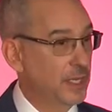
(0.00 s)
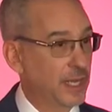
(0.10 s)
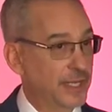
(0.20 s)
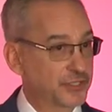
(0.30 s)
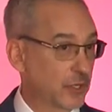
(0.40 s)

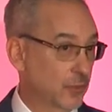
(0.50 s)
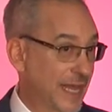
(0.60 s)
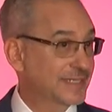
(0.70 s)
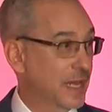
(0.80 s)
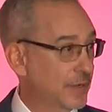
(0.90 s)
And so
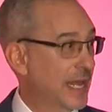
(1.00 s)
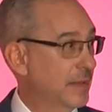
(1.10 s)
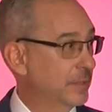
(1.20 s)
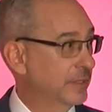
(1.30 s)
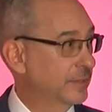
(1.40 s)
that's how it
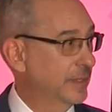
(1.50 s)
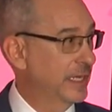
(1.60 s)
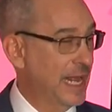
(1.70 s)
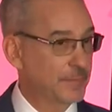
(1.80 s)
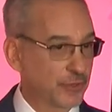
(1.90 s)
happened. It
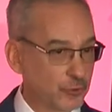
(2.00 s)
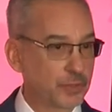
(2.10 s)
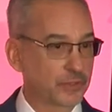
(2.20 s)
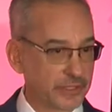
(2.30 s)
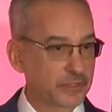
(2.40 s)
happened through
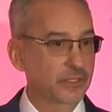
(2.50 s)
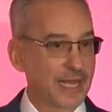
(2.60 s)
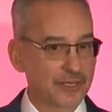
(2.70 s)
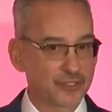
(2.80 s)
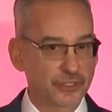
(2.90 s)
political
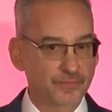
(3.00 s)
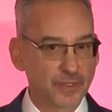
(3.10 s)
action.